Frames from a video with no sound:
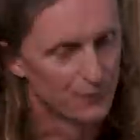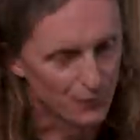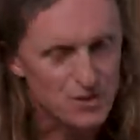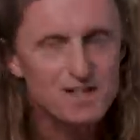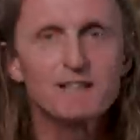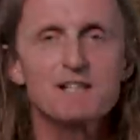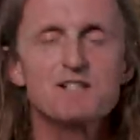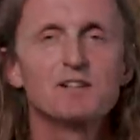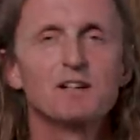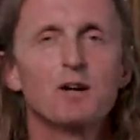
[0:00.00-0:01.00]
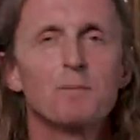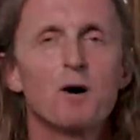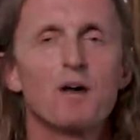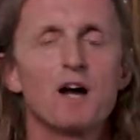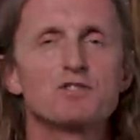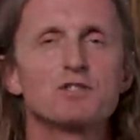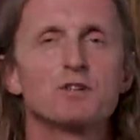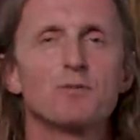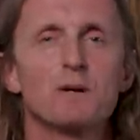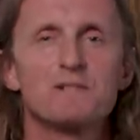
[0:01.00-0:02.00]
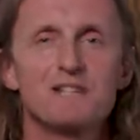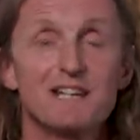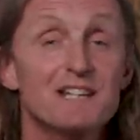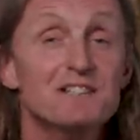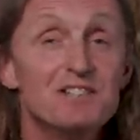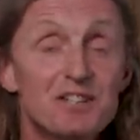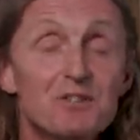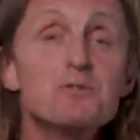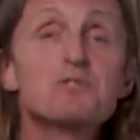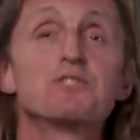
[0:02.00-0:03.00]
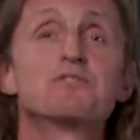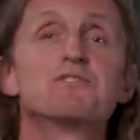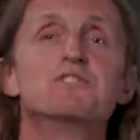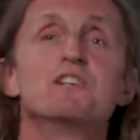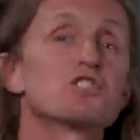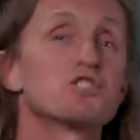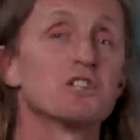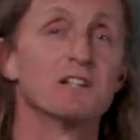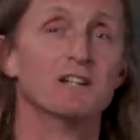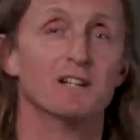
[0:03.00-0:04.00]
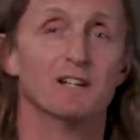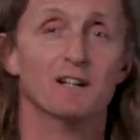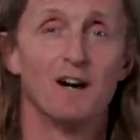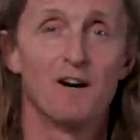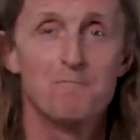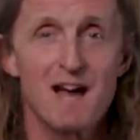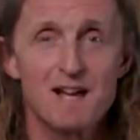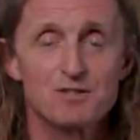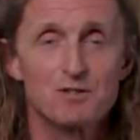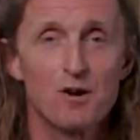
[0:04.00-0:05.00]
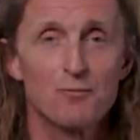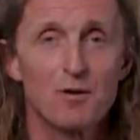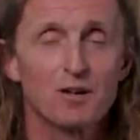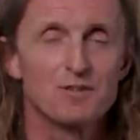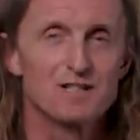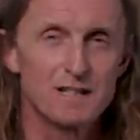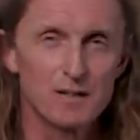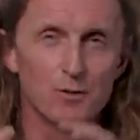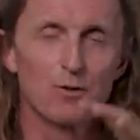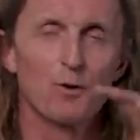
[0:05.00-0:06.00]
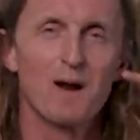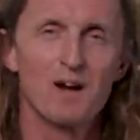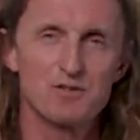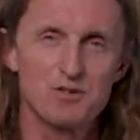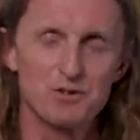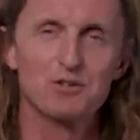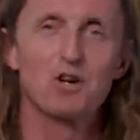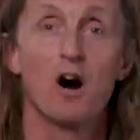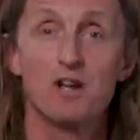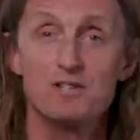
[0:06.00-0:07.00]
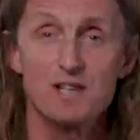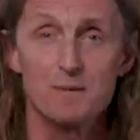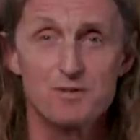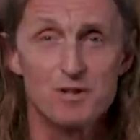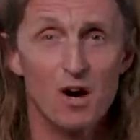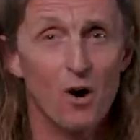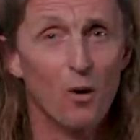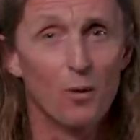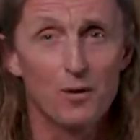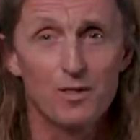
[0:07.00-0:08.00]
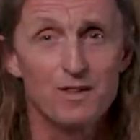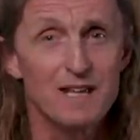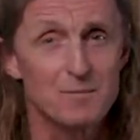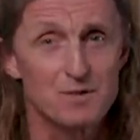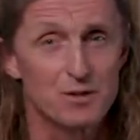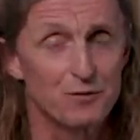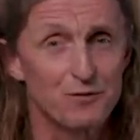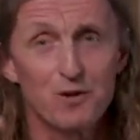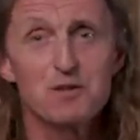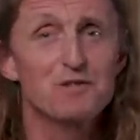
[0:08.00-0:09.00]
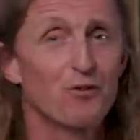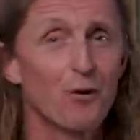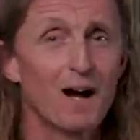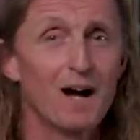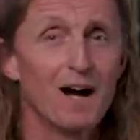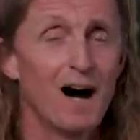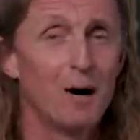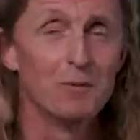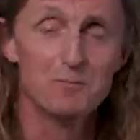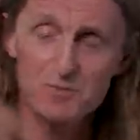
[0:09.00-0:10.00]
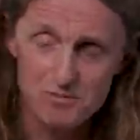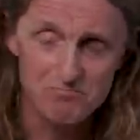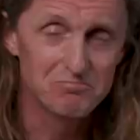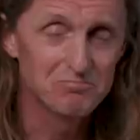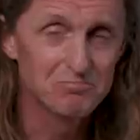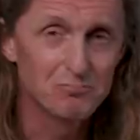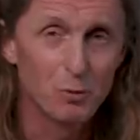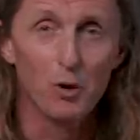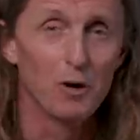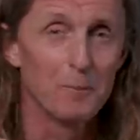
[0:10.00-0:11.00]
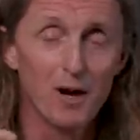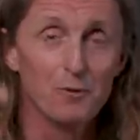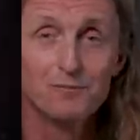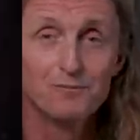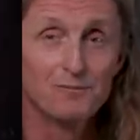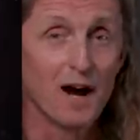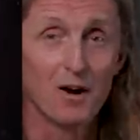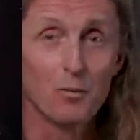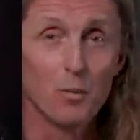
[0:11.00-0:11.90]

First thing that's clear about Hushed and Grim is it continues the tradition of Mastodon records geared around certain concepts or themes. Their first four albums were about fire,